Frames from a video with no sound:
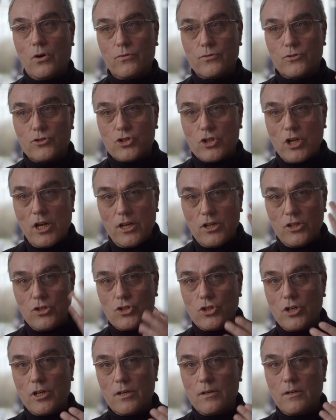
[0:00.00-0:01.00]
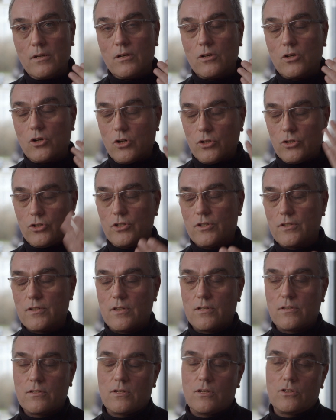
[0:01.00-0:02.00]
of changing
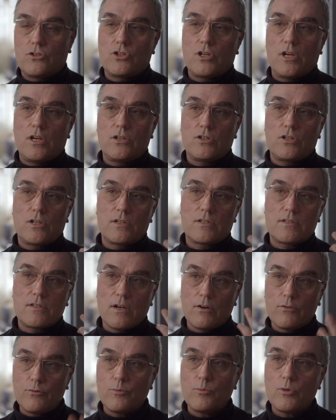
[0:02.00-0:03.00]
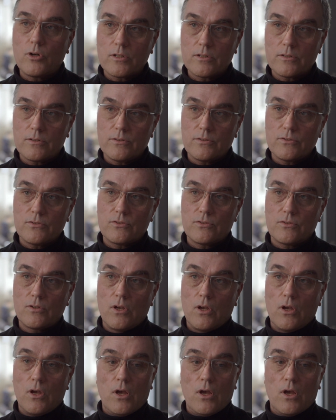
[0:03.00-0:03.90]
consciousness and changing self-models